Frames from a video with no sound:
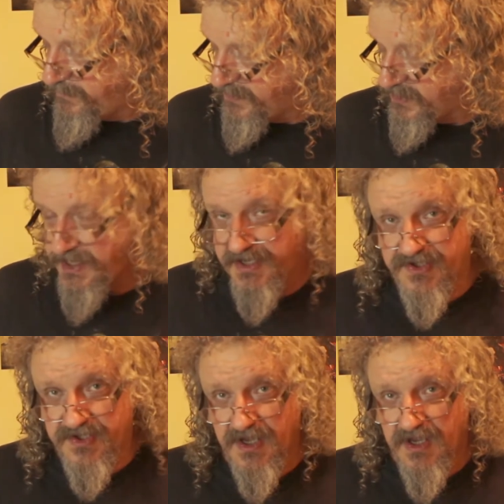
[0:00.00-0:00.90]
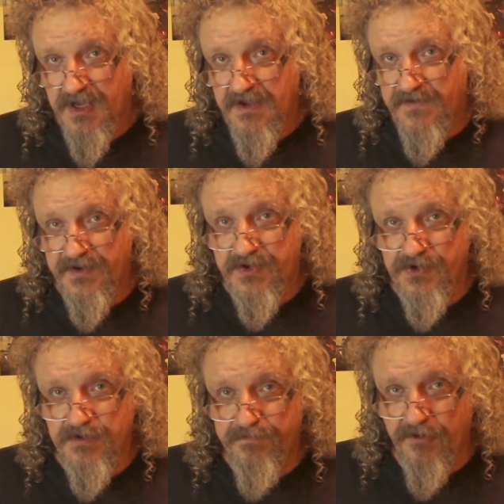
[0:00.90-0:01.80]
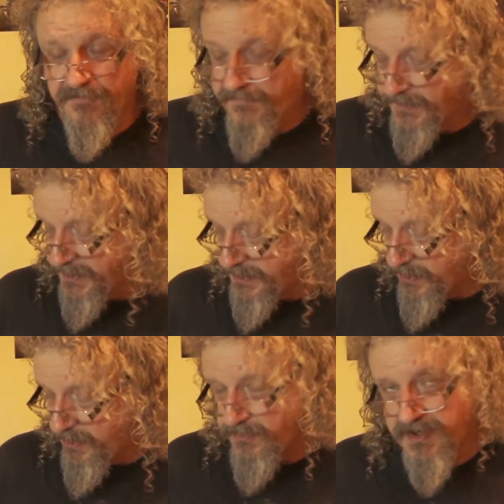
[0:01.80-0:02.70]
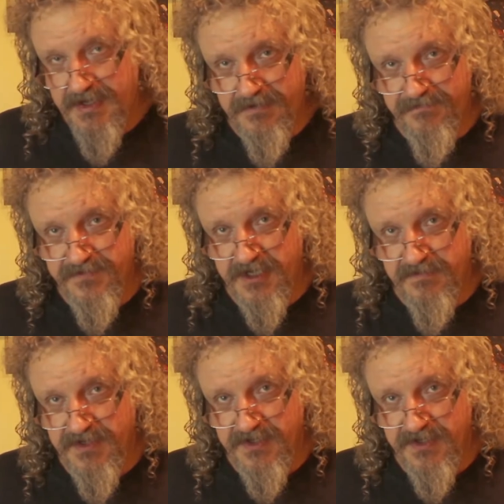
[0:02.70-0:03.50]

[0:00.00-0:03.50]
Possessed, very good at buffing your Demon